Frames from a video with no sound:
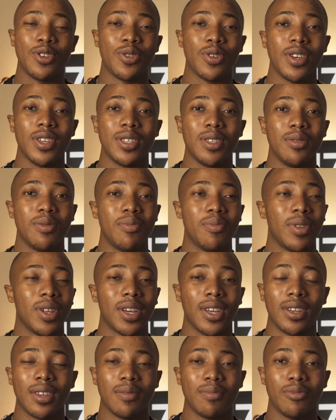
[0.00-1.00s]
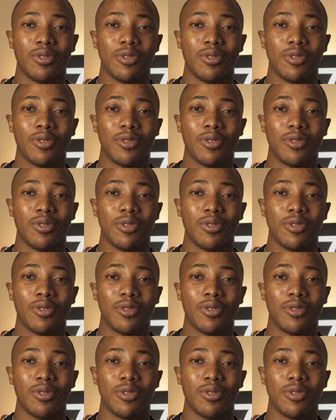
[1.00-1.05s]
crazy like